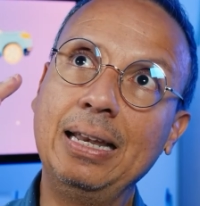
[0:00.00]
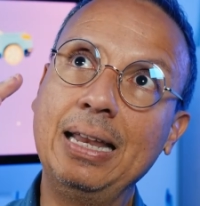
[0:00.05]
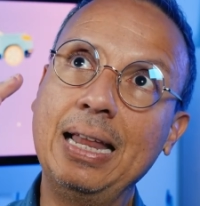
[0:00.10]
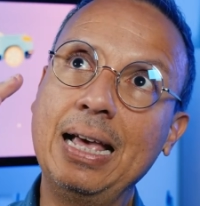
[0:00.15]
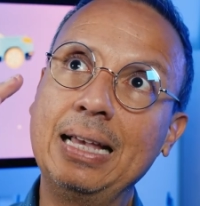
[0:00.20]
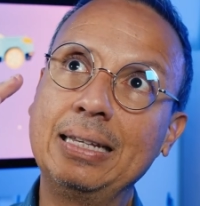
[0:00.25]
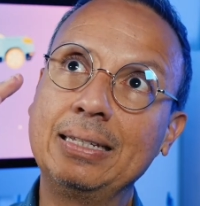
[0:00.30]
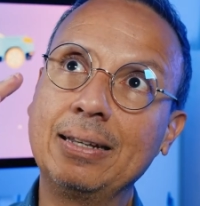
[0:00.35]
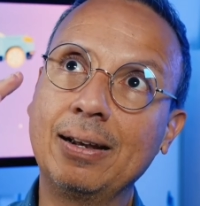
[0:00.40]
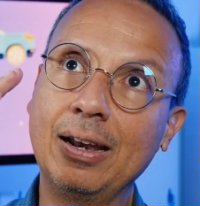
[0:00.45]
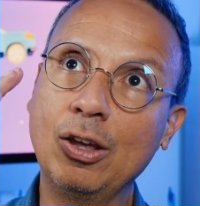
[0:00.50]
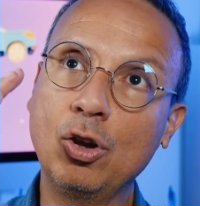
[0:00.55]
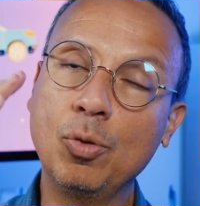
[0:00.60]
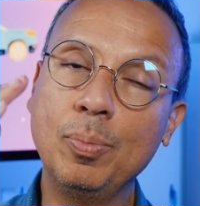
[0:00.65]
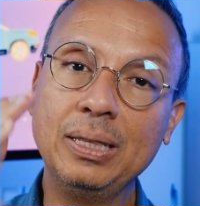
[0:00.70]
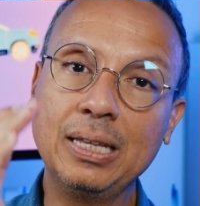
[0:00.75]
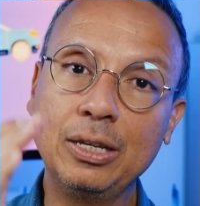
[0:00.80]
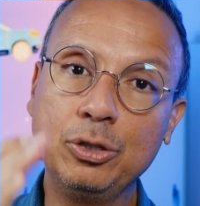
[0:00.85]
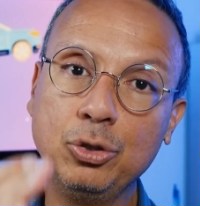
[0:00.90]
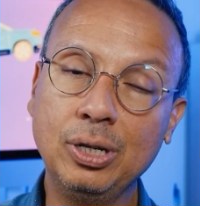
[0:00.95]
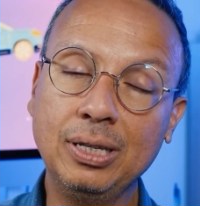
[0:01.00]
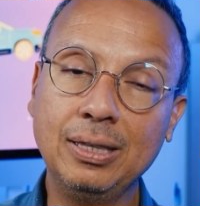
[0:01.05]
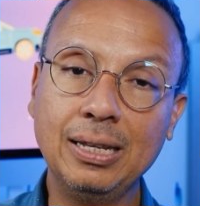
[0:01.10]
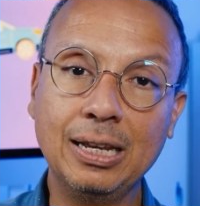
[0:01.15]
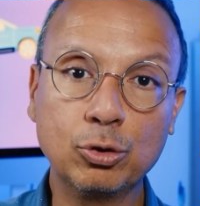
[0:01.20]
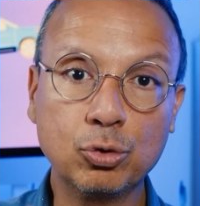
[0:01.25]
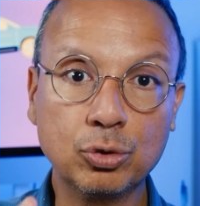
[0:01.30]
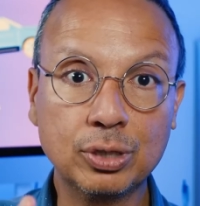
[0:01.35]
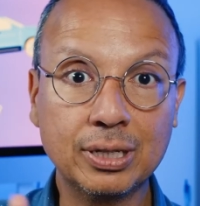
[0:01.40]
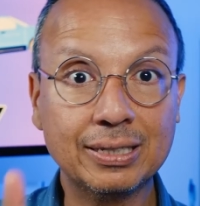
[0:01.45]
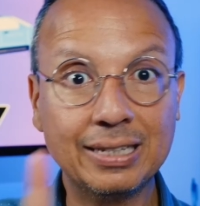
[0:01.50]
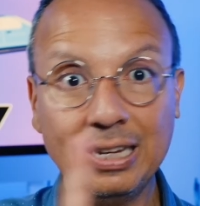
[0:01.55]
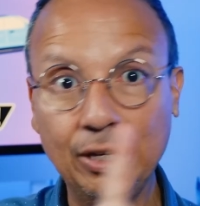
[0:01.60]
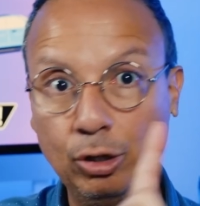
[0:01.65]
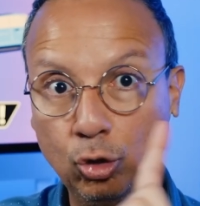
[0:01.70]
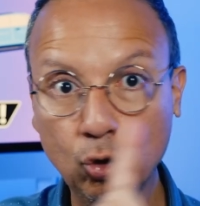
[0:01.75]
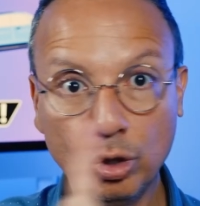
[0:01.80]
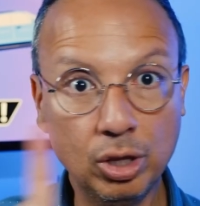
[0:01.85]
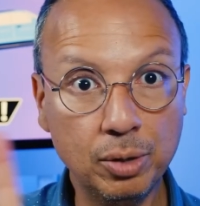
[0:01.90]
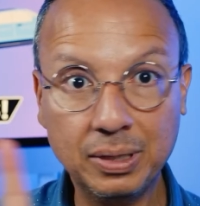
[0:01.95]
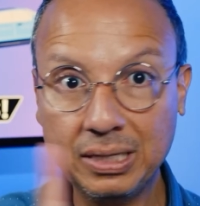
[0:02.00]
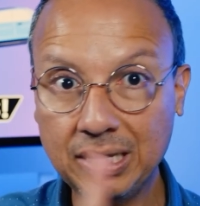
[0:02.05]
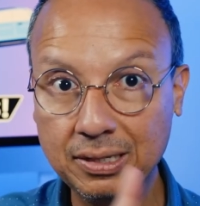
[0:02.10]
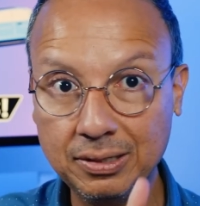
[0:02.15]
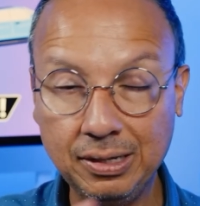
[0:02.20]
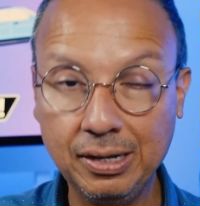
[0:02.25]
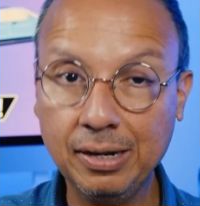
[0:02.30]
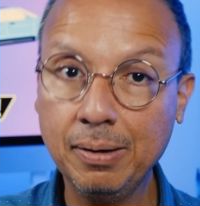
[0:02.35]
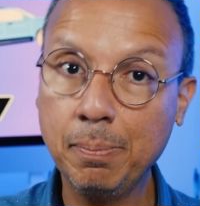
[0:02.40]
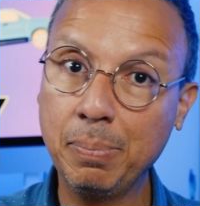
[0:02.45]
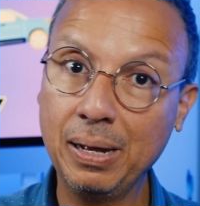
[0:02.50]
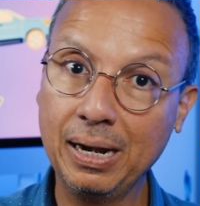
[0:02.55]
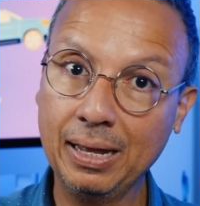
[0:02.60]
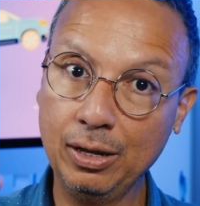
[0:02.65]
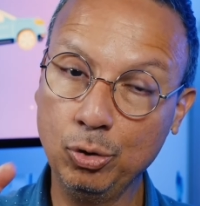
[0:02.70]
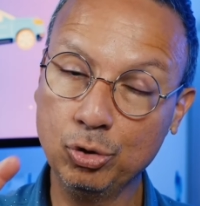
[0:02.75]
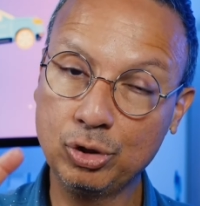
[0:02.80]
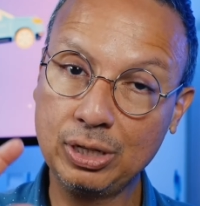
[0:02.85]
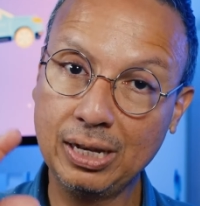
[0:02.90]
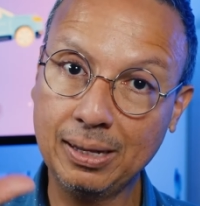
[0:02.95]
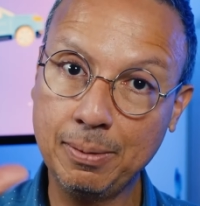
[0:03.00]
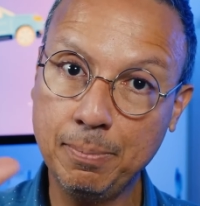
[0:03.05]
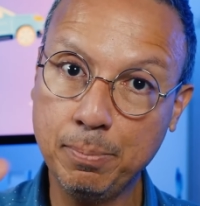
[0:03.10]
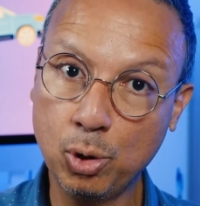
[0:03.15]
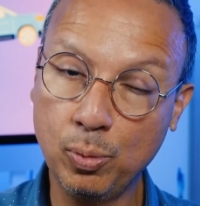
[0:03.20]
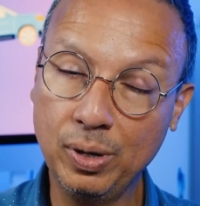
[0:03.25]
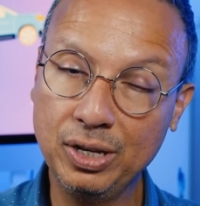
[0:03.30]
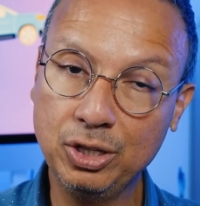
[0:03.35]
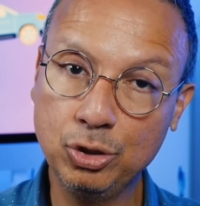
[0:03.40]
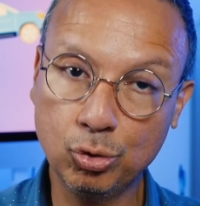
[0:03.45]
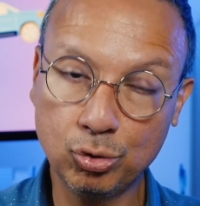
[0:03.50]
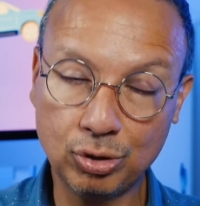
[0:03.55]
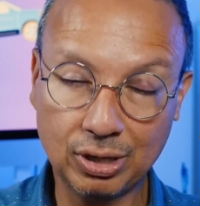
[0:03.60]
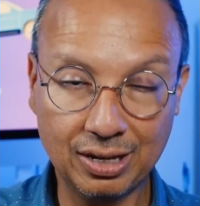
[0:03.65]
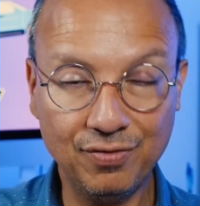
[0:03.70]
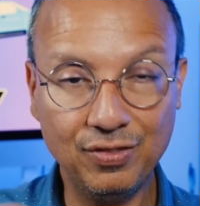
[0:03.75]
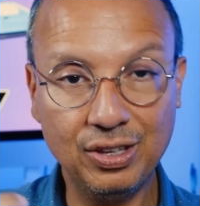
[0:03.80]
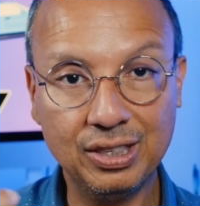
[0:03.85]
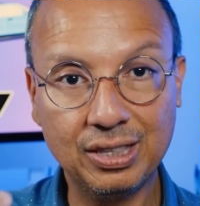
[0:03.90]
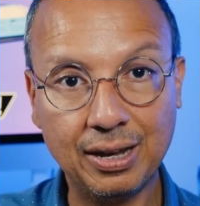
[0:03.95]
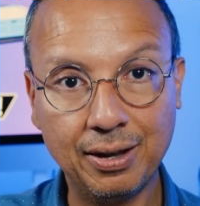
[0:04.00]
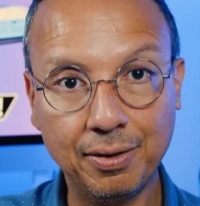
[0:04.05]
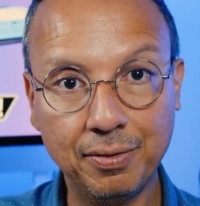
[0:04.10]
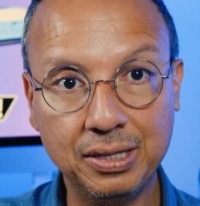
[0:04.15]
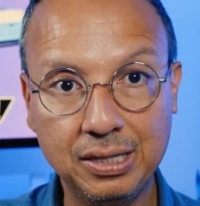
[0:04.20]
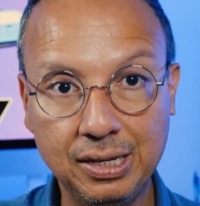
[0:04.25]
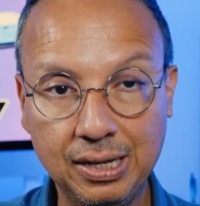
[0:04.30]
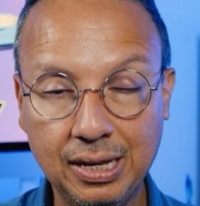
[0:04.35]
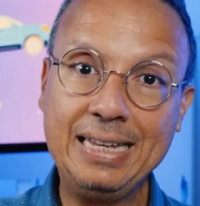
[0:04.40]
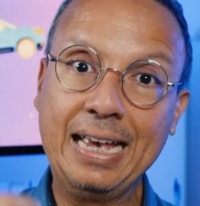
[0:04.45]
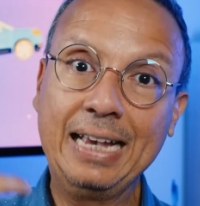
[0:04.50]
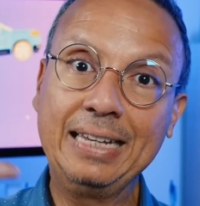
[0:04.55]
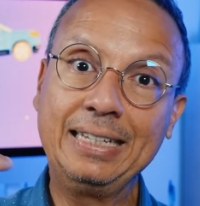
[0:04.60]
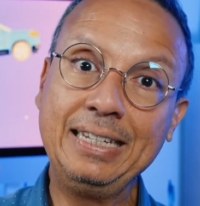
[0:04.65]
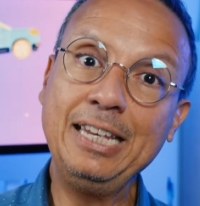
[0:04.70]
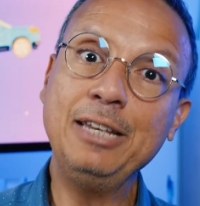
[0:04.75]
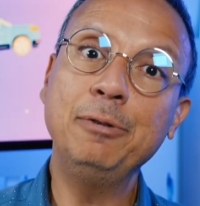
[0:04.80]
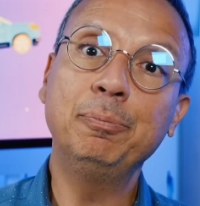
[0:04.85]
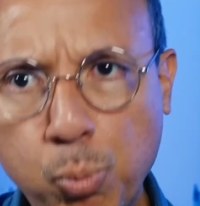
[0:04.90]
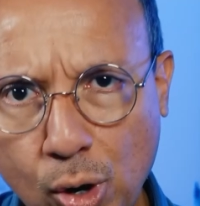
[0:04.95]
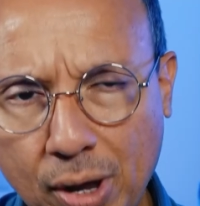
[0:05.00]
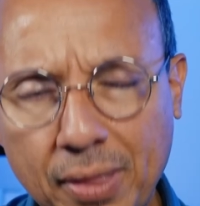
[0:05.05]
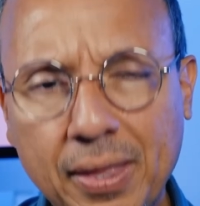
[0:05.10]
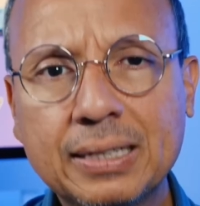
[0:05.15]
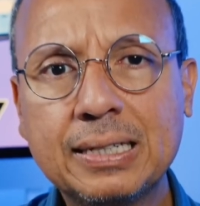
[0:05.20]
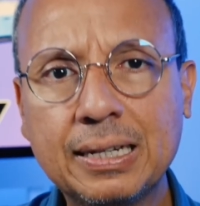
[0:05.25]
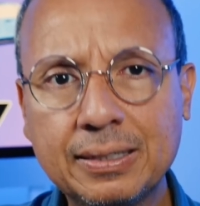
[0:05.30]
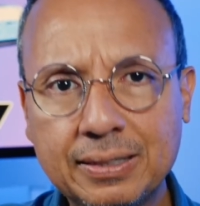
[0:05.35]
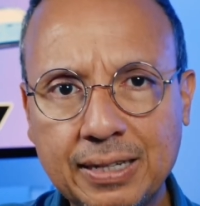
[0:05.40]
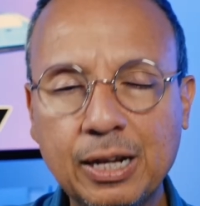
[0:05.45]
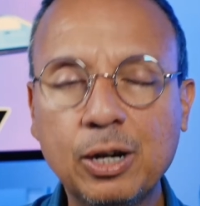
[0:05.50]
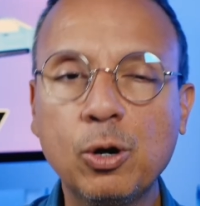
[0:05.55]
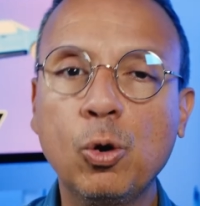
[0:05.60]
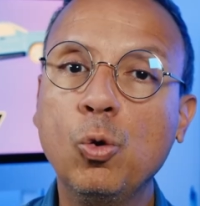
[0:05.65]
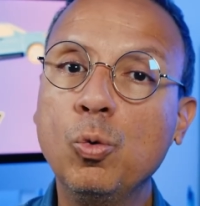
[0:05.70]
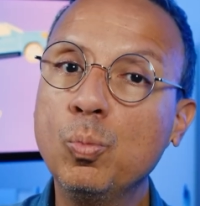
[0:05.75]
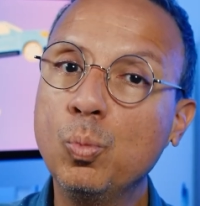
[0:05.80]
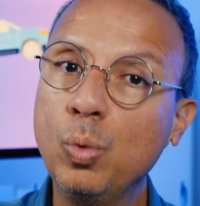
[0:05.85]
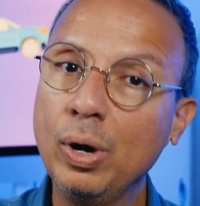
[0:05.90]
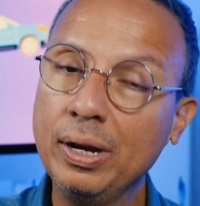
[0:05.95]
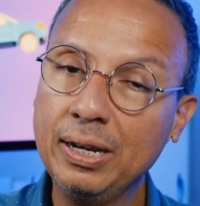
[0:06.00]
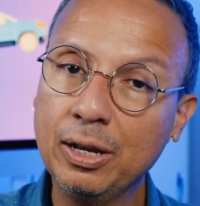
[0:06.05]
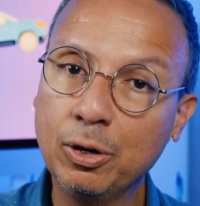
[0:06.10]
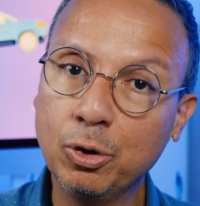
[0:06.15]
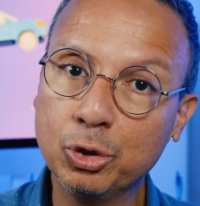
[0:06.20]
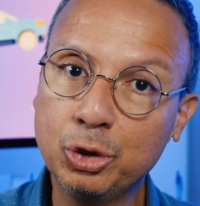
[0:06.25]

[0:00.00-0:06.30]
which gives you advice on things you shouldn't say, so they don't take advantage of you, and that way you can make a good deal.